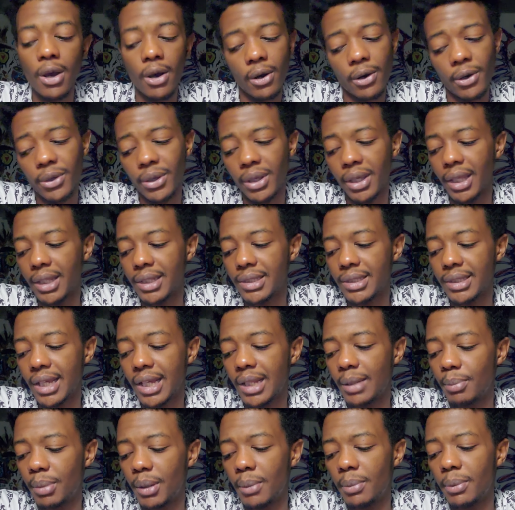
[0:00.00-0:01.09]
or you can't
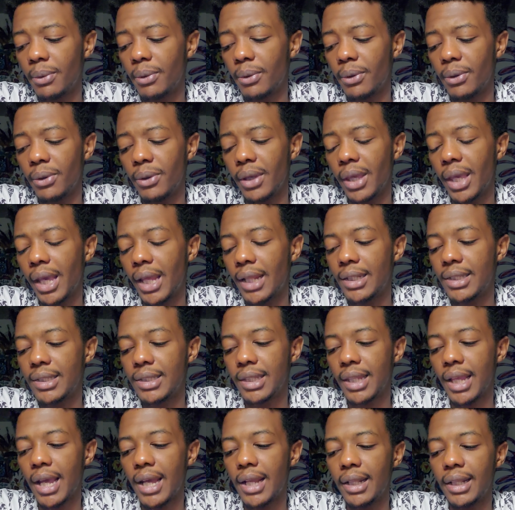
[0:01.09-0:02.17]
stand people, or you can't
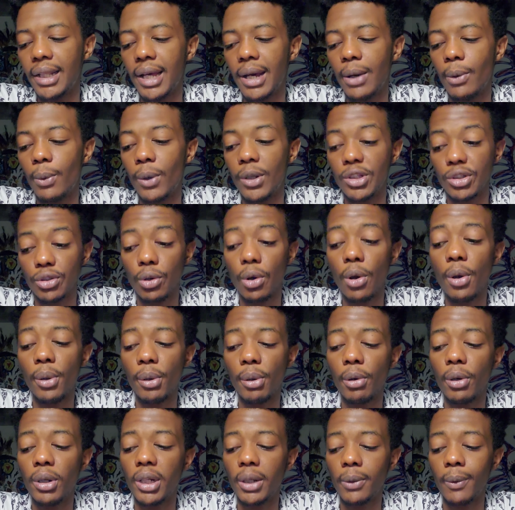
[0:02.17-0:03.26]
stand what's going
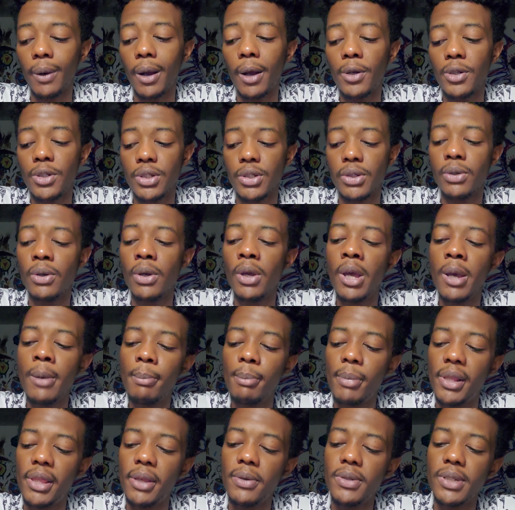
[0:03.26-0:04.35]
on around you.
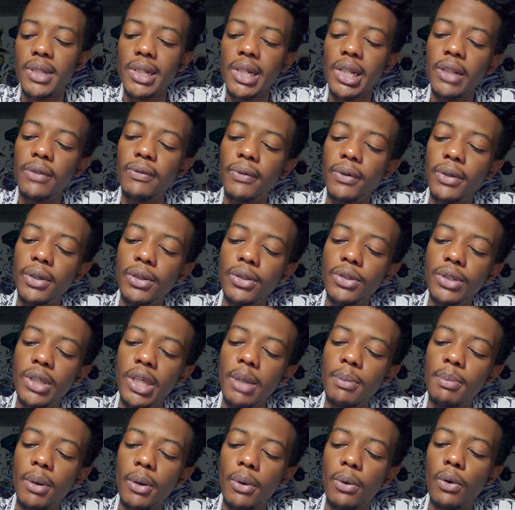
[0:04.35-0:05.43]
But there's a need for you to
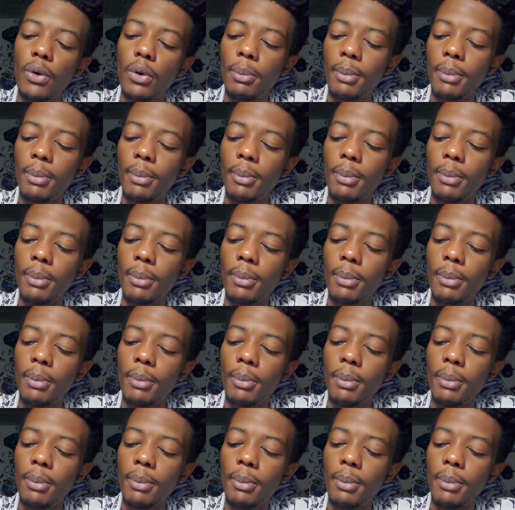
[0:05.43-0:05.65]
keep a cool